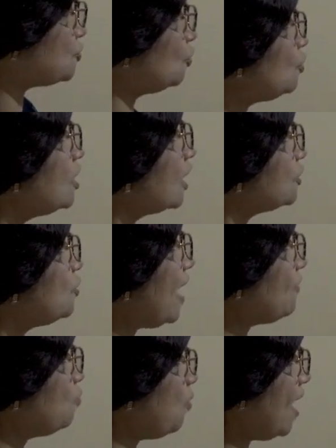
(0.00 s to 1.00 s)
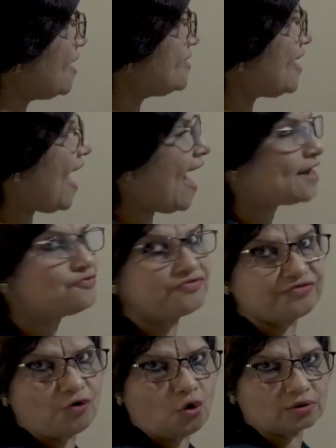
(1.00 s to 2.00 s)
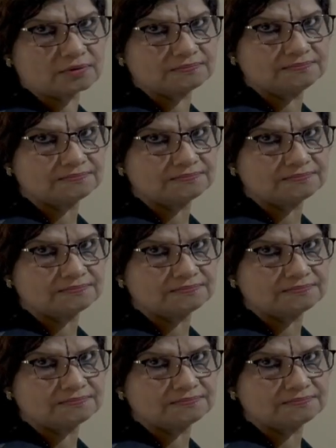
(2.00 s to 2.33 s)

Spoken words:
you, you have 1 and 4.